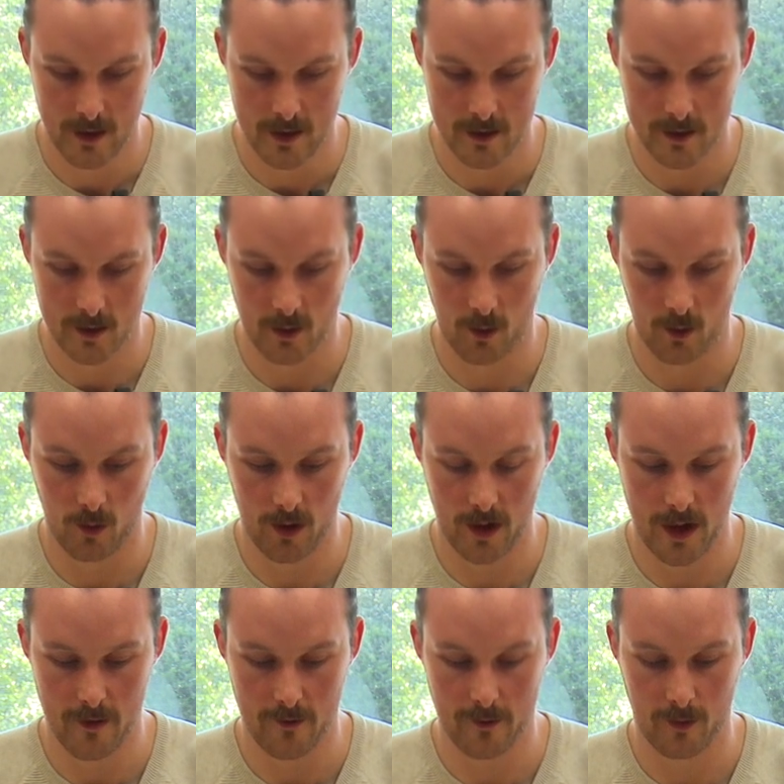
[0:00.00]
So
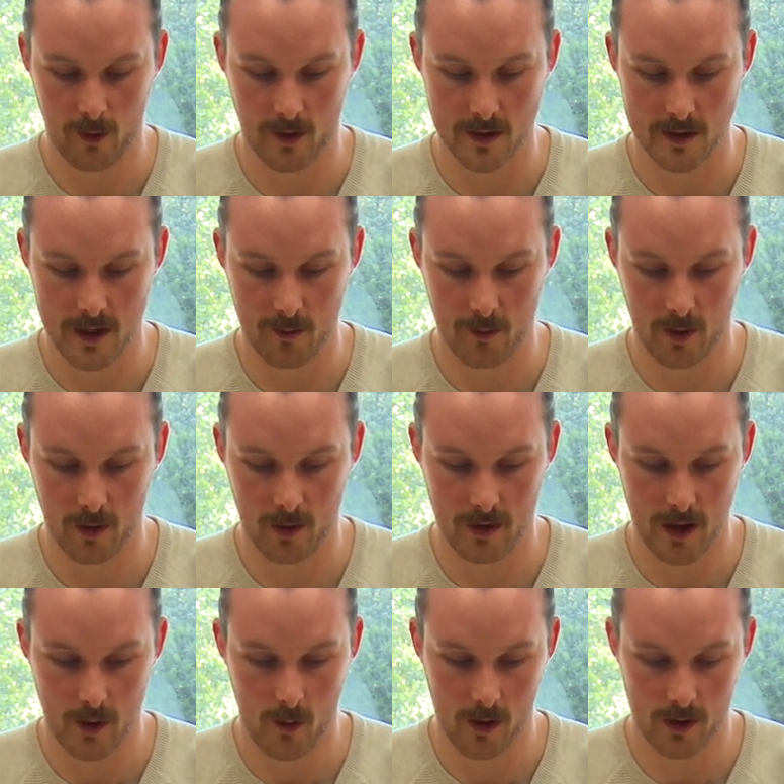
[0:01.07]
if, for example,
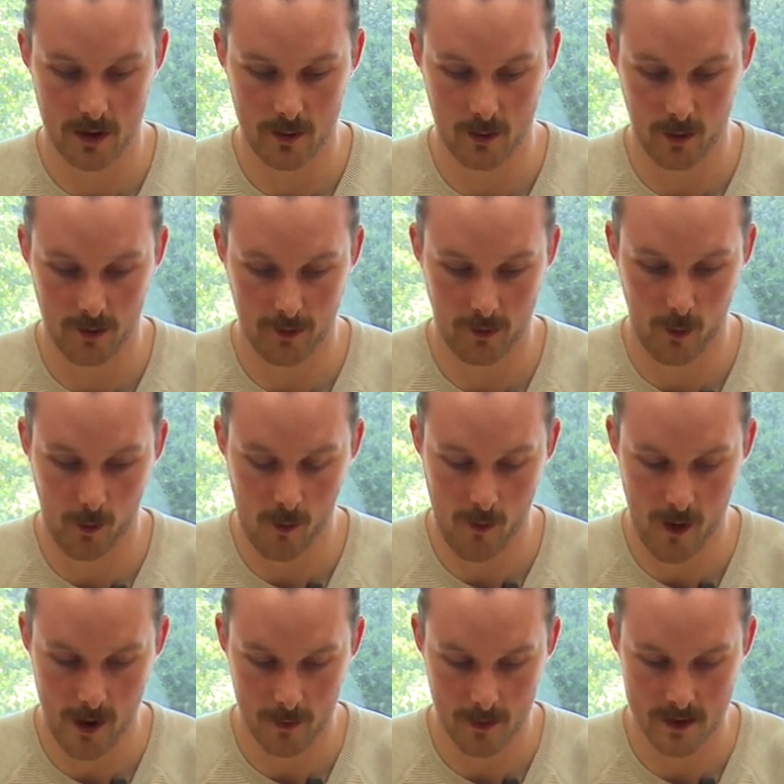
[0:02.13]
they wanted to put 4
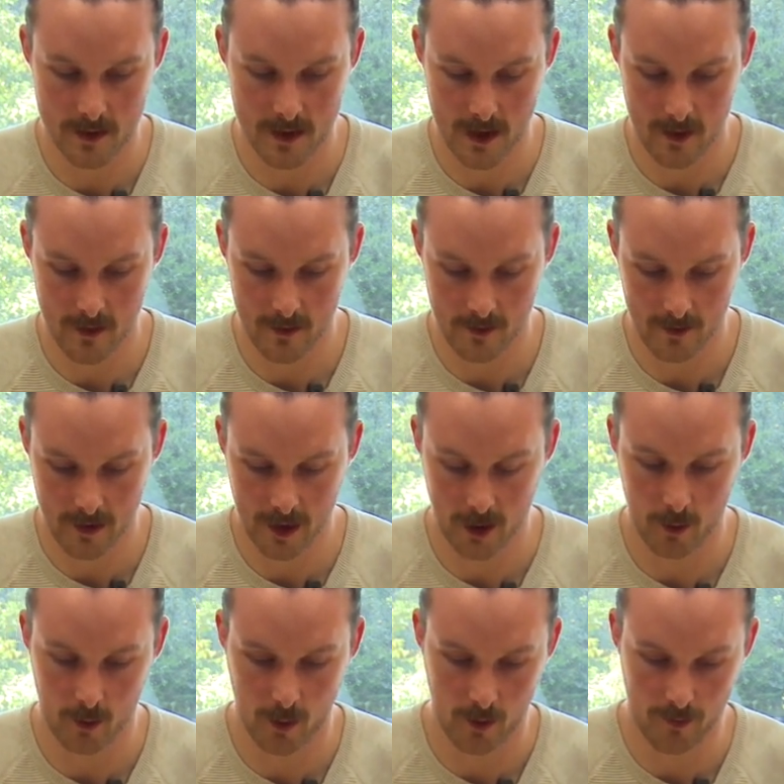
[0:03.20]
marbles there, they
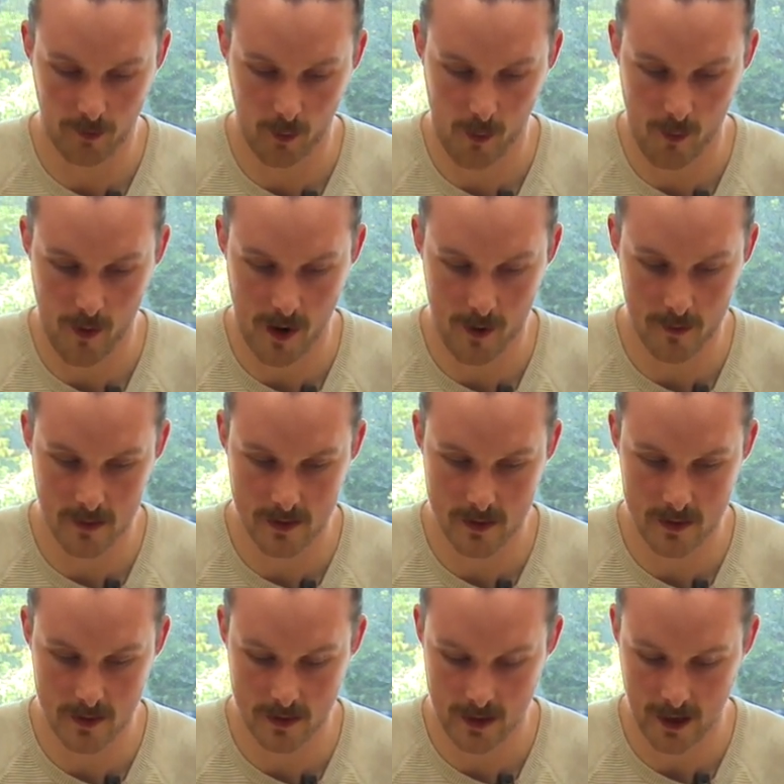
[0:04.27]
could put 4
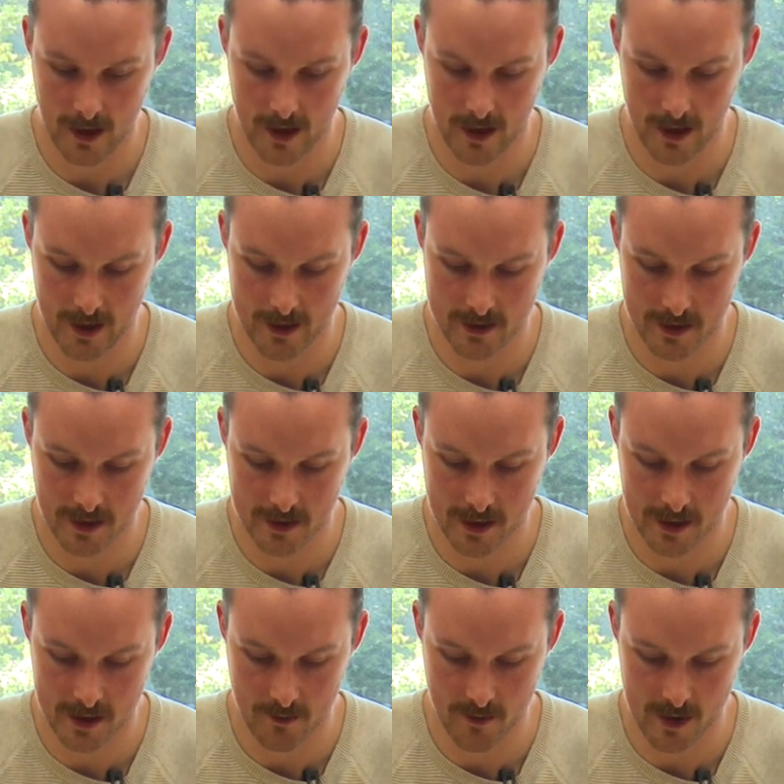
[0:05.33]
marbles at 6
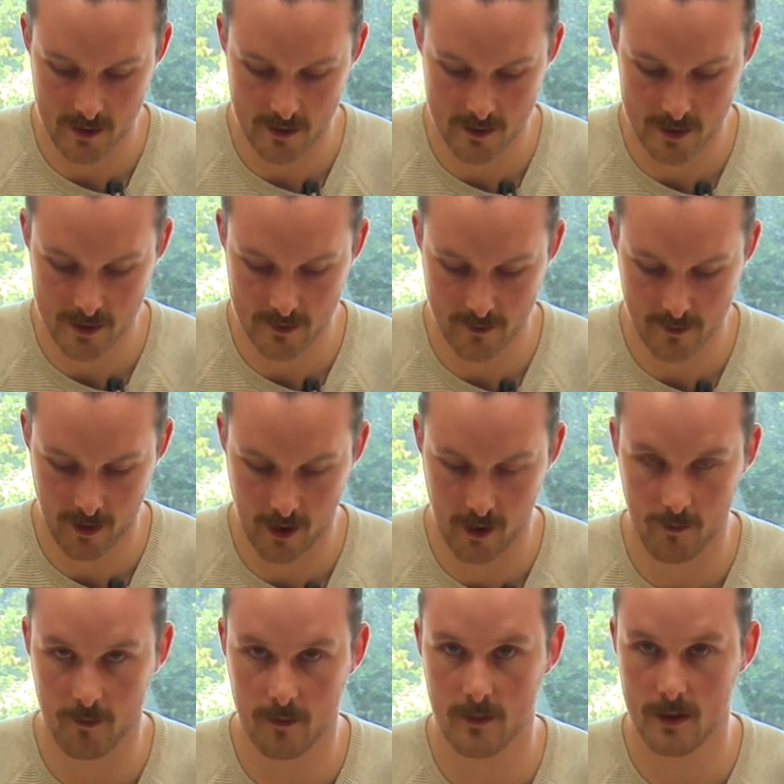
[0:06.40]
centimeters
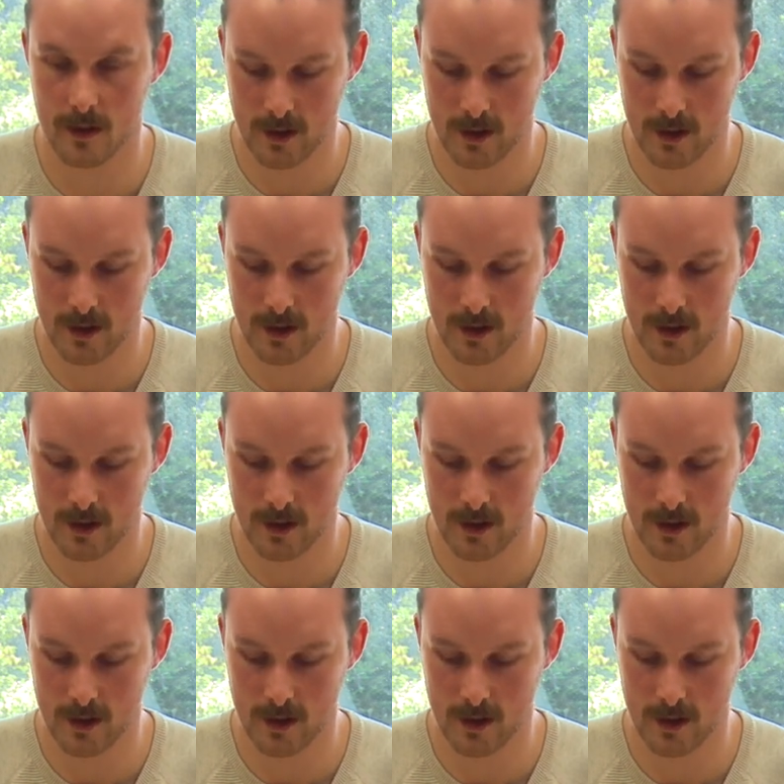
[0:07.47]
from